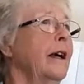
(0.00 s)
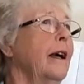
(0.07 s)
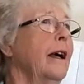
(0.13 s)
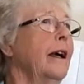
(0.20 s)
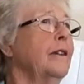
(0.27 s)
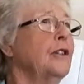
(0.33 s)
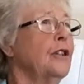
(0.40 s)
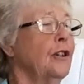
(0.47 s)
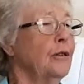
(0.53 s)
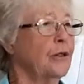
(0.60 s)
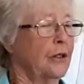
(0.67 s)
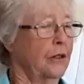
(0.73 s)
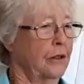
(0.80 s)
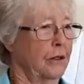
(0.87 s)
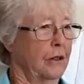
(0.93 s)
And she
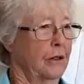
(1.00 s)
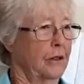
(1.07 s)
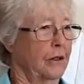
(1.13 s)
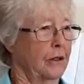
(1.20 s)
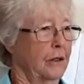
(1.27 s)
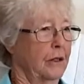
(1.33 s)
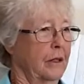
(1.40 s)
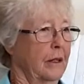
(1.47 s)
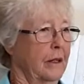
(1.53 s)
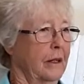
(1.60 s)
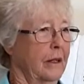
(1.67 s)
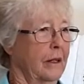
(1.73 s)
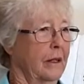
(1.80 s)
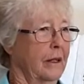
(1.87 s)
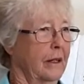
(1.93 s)
also showed us
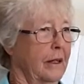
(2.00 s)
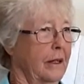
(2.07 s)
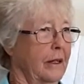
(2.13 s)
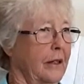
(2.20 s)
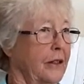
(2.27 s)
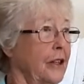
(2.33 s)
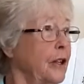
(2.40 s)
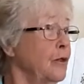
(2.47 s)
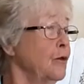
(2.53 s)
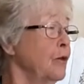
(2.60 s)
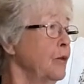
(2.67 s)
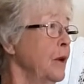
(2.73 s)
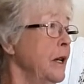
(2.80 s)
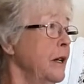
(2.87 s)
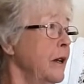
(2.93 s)
cathedral
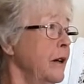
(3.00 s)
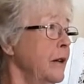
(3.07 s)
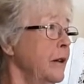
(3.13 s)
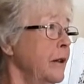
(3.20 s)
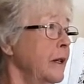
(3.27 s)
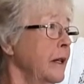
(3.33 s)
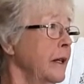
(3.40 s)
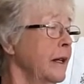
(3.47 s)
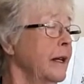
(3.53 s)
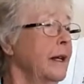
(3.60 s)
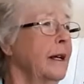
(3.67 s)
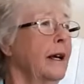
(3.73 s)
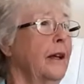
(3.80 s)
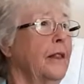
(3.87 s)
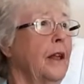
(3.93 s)
window,
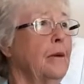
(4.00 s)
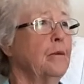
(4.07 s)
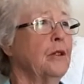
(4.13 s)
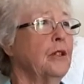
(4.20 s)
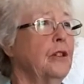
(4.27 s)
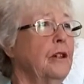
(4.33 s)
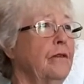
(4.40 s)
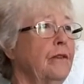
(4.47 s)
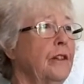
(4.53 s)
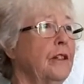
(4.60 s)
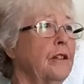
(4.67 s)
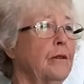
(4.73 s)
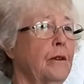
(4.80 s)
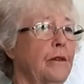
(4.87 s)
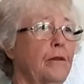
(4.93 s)
and that was different
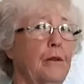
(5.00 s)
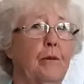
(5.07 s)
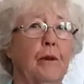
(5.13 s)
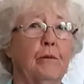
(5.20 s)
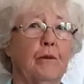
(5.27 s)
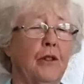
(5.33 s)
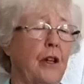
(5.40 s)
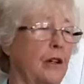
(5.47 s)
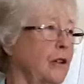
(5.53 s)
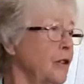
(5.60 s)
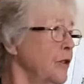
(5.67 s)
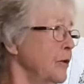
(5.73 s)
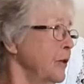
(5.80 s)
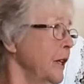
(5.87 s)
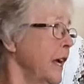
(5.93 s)
to everyone was only
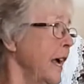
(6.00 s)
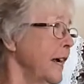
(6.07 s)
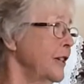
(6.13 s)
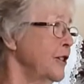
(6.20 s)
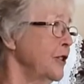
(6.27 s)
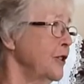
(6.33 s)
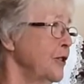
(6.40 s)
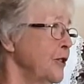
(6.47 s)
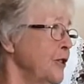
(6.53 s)
doing hexagons